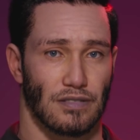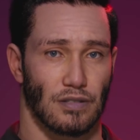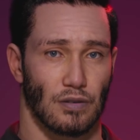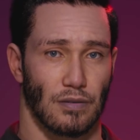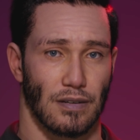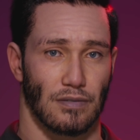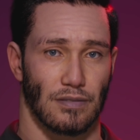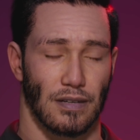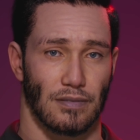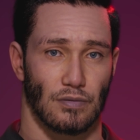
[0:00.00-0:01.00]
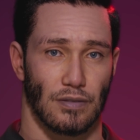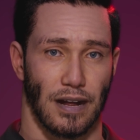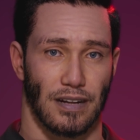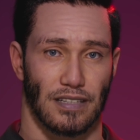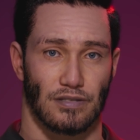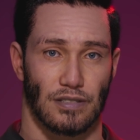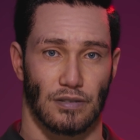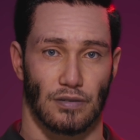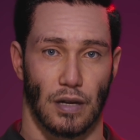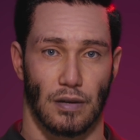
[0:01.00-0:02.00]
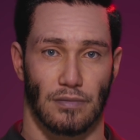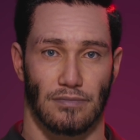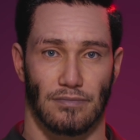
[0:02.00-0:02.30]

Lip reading: you lived and the values you developed.